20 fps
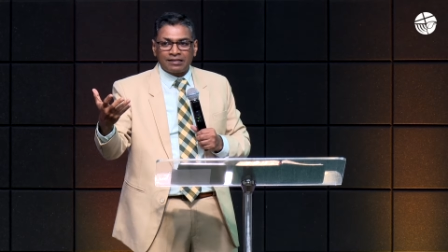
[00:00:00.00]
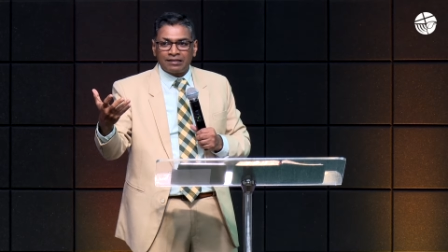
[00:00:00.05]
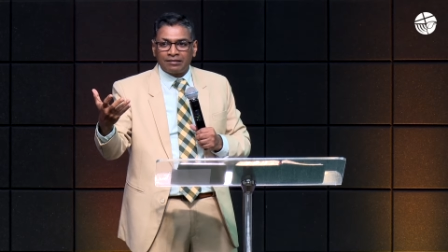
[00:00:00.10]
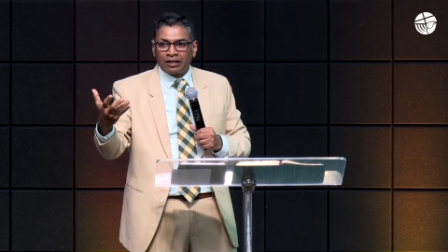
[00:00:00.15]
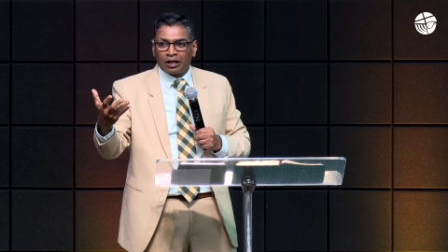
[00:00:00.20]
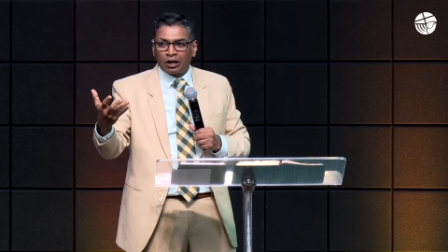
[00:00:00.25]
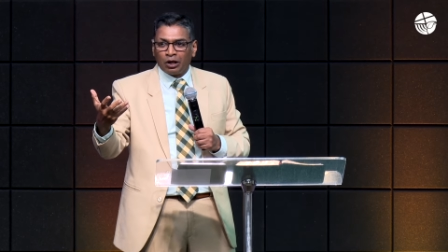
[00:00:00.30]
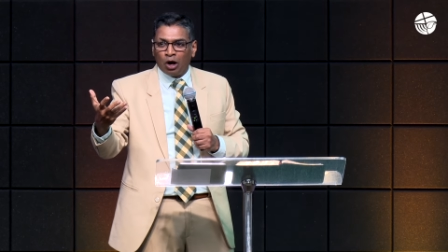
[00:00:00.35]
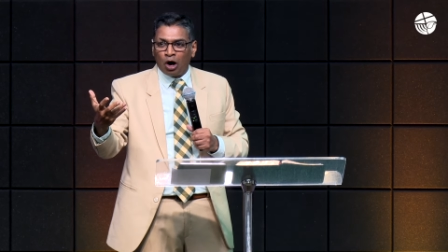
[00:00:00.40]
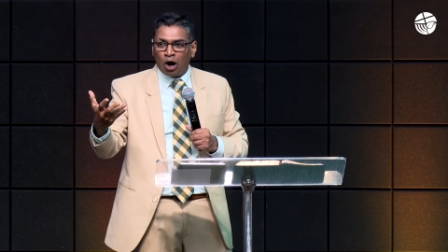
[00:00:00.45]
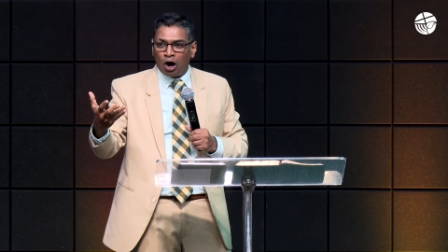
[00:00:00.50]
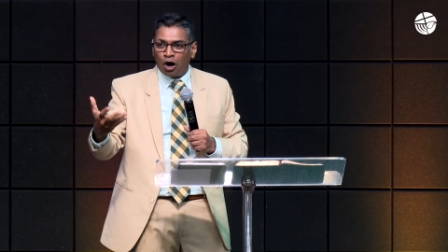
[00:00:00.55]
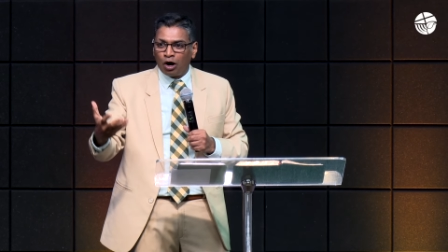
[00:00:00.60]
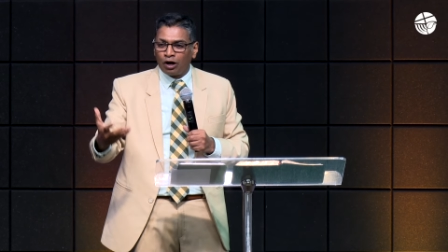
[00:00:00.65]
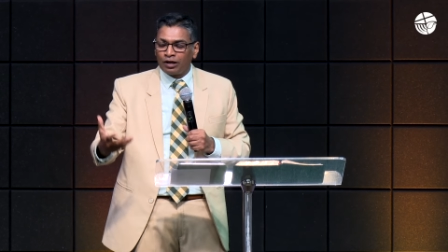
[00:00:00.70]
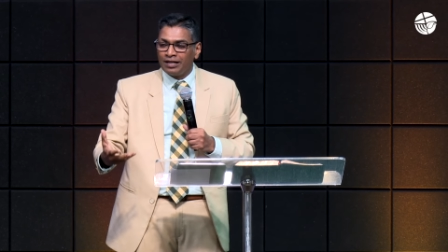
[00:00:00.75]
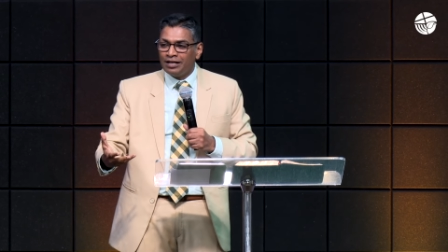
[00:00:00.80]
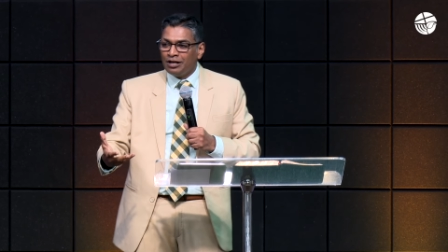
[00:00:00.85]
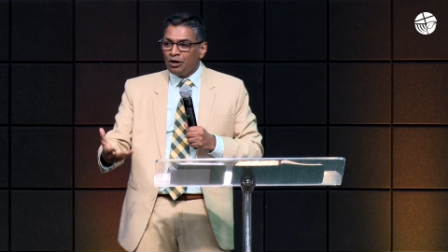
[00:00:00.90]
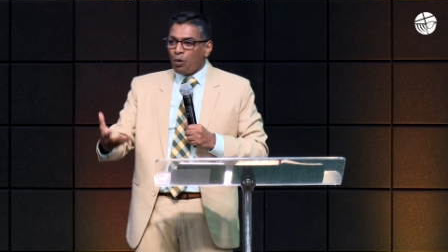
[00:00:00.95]
in the
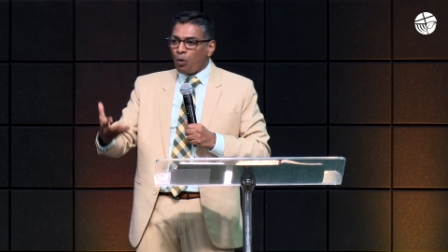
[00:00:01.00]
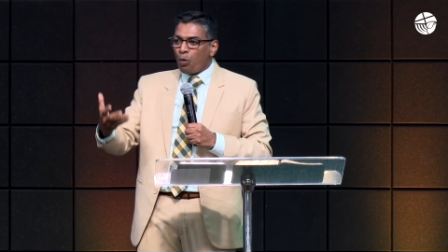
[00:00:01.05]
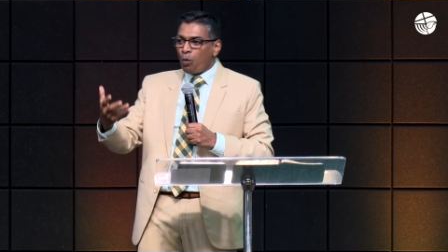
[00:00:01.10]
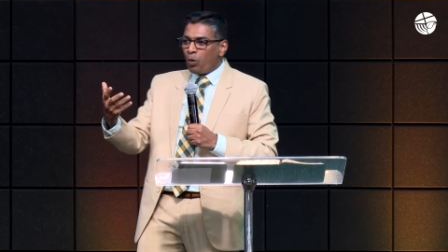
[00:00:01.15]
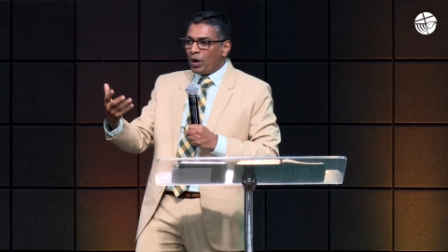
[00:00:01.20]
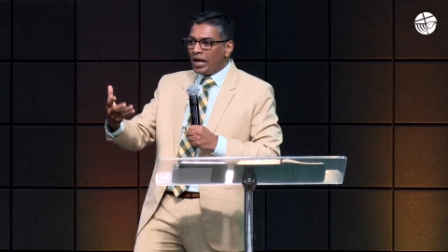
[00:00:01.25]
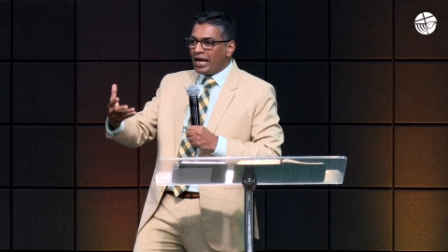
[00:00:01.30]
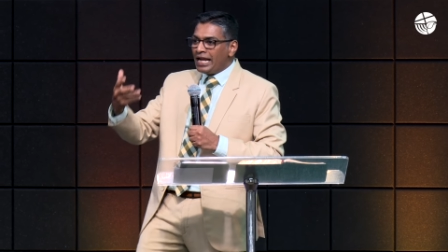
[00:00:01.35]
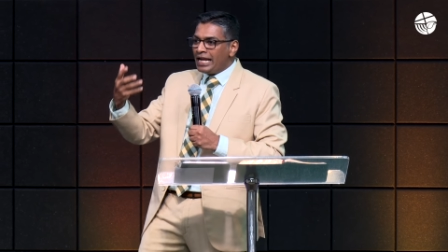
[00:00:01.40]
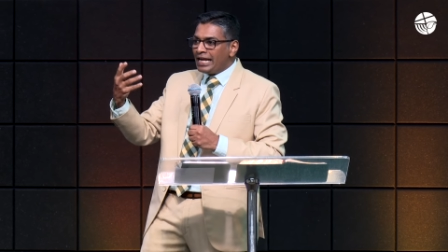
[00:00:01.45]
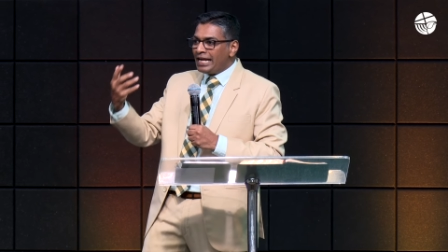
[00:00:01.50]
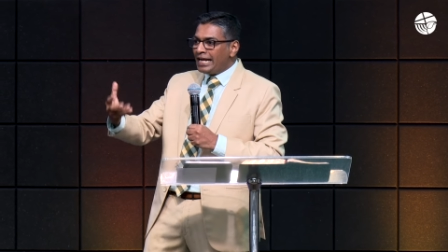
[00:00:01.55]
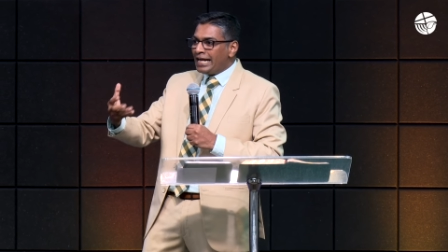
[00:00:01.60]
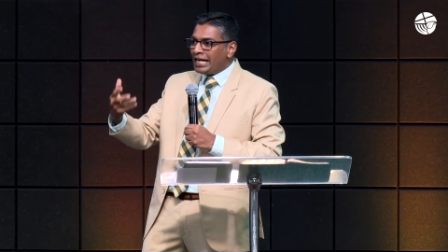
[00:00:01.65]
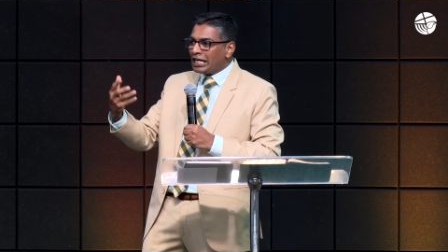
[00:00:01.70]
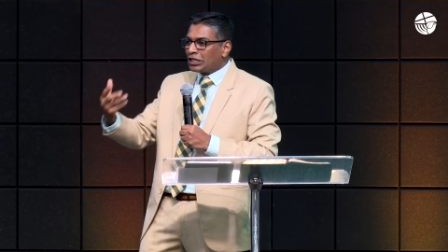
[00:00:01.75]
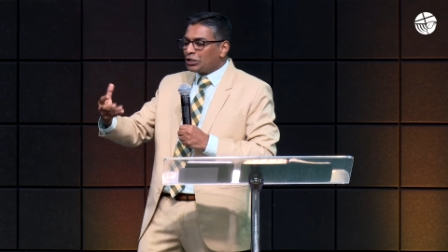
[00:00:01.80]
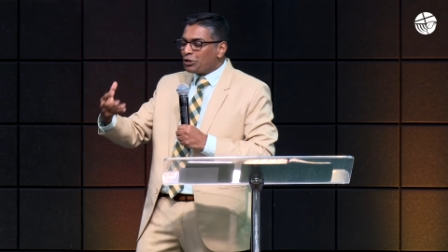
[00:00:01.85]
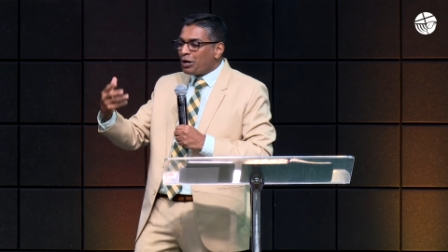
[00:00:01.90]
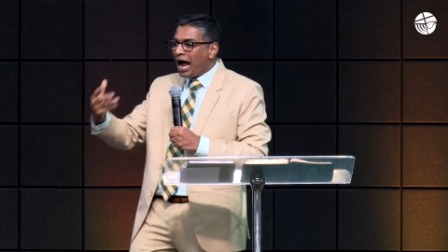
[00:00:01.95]
Lord. We need to